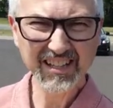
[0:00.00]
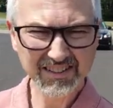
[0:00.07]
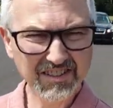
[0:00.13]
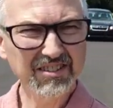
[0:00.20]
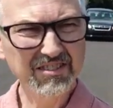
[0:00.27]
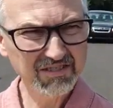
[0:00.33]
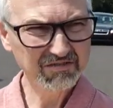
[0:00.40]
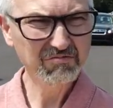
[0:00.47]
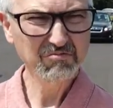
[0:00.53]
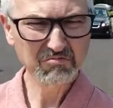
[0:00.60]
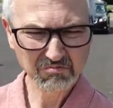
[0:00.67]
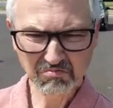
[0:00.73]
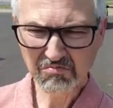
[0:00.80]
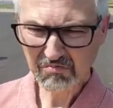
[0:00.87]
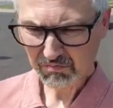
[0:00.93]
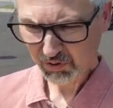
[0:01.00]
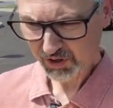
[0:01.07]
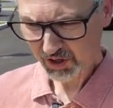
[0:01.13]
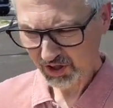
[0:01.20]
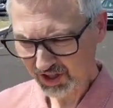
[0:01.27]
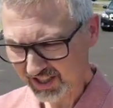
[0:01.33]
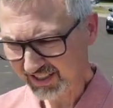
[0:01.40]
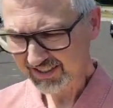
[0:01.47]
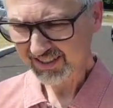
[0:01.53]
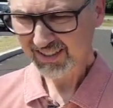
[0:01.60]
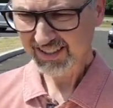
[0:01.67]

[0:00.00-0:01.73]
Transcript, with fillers: that's yeah. pretty good.